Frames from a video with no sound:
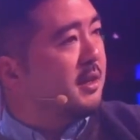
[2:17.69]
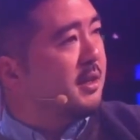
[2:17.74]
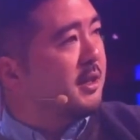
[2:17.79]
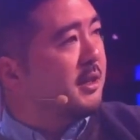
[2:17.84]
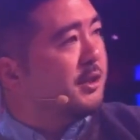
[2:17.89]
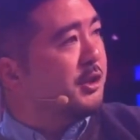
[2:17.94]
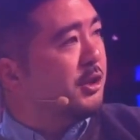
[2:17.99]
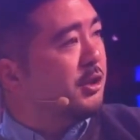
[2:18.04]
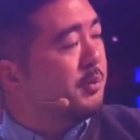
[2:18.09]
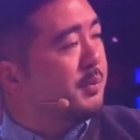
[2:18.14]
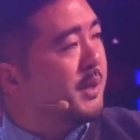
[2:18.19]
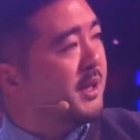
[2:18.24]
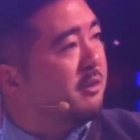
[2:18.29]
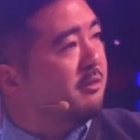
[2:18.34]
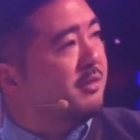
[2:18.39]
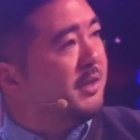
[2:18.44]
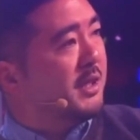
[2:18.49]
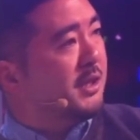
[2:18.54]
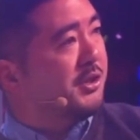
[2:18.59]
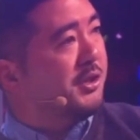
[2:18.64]
the two big
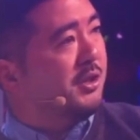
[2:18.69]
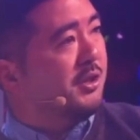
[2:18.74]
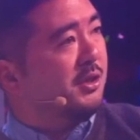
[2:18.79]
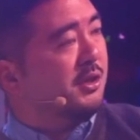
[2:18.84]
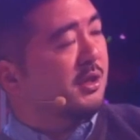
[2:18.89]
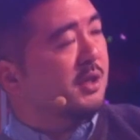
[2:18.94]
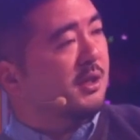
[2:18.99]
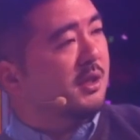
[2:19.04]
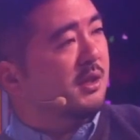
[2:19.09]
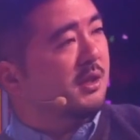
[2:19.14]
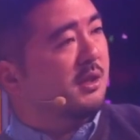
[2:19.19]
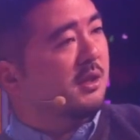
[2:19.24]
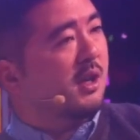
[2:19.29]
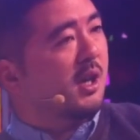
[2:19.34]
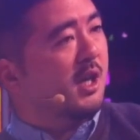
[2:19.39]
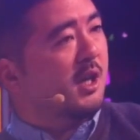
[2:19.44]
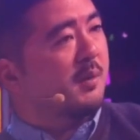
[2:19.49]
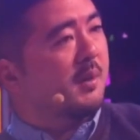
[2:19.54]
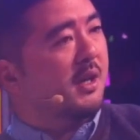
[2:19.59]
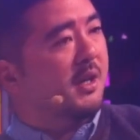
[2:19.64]
features to
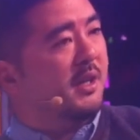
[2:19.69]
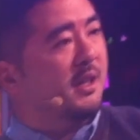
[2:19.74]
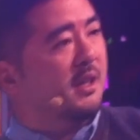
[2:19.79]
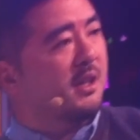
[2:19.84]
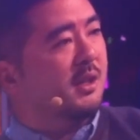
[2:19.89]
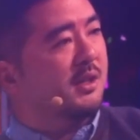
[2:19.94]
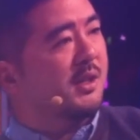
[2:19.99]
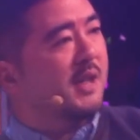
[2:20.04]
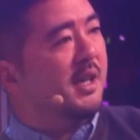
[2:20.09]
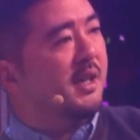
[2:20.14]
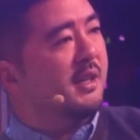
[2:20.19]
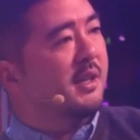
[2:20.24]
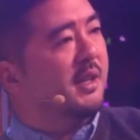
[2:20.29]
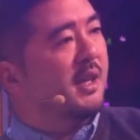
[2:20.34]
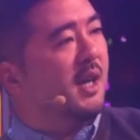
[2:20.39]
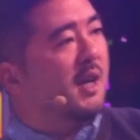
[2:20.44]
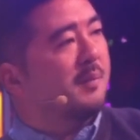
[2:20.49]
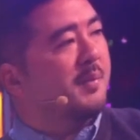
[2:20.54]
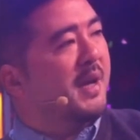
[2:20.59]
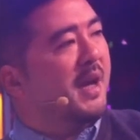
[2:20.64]
talk about here is that
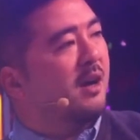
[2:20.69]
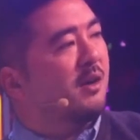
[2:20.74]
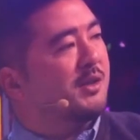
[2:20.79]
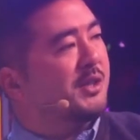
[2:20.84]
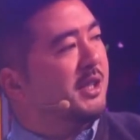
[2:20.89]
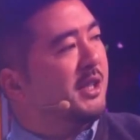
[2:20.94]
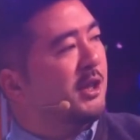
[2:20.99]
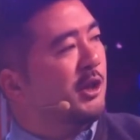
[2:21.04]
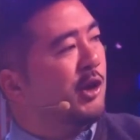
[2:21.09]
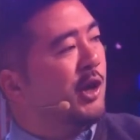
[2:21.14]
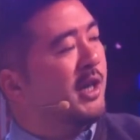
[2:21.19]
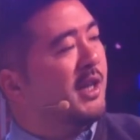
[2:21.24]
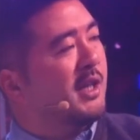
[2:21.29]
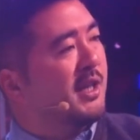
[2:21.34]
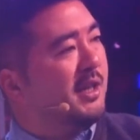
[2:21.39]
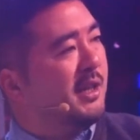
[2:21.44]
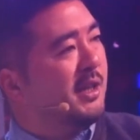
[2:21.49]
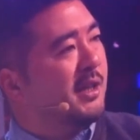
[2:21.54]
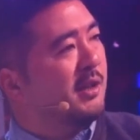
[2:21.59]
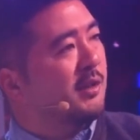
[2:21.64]
now it's integrated
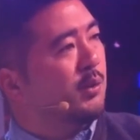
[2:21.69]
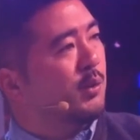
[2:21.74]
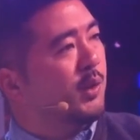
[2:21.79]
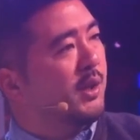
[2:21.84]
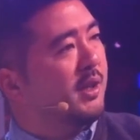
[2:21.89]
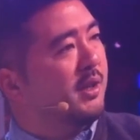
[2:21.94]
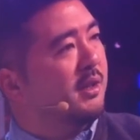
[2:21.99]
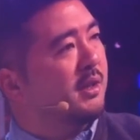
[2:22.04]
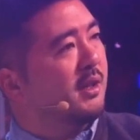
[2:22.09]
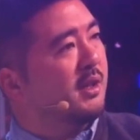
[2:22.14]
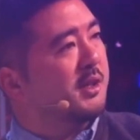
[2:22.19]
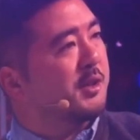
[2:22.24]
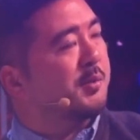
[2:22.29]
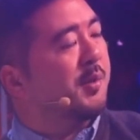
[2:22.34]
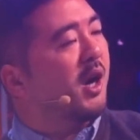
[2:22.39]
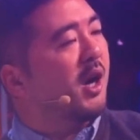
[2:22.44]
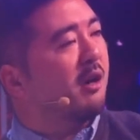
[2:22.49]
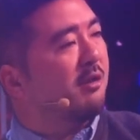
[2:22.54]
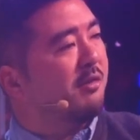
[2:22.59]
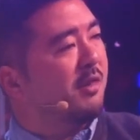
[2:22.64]
in with a
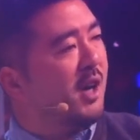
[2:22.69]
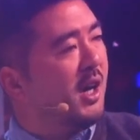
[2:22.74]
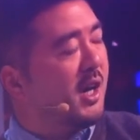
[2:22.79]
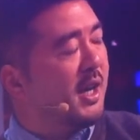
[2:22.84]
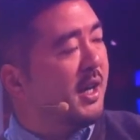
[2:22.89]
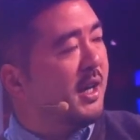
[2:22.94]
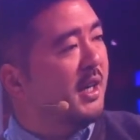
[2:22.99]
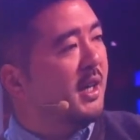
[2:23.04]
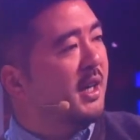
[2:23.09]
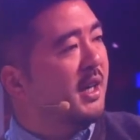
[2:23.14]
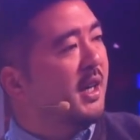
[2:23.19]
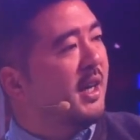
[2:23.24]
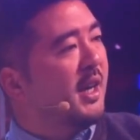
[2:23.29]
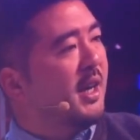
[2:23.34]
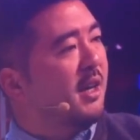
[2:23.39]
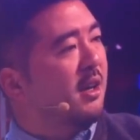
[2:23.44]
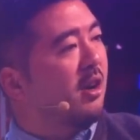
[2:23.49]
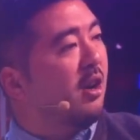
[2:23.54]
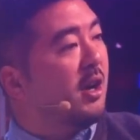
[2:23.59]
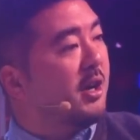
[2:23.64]
Spotify
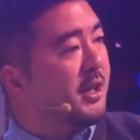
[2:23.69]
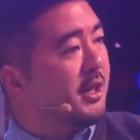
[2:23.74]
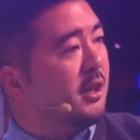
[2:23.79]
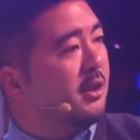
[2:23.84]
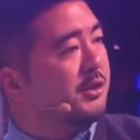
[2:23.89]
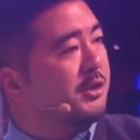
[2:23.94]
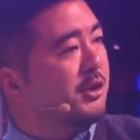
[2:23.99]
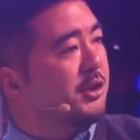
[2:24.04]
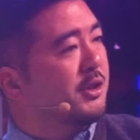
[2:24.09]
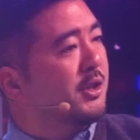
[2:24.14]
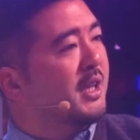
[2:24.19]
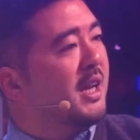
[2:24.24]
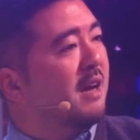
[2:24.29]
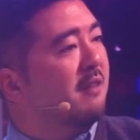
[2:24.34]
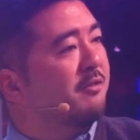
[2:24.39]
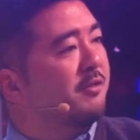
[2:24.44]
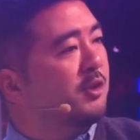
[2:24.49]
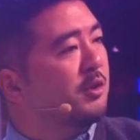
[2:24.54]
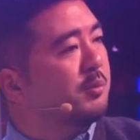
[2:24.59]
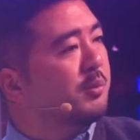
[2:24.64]
and RDO, so you can
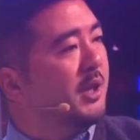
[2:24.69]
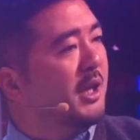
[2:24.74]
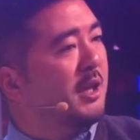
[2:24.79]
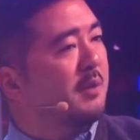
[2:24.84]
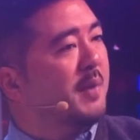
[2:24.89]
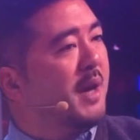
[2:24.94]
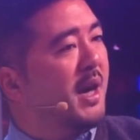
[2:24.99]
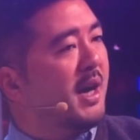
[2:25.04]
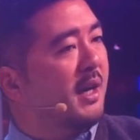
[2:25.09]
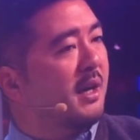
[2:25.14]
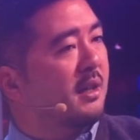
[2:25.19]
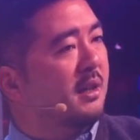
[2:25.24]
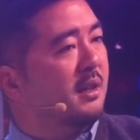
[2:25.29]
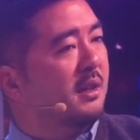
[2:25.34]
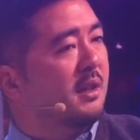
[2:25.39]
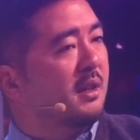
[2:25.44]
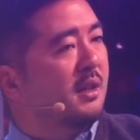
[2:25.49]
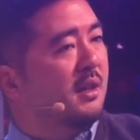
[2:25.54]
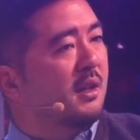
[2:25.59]
have full playback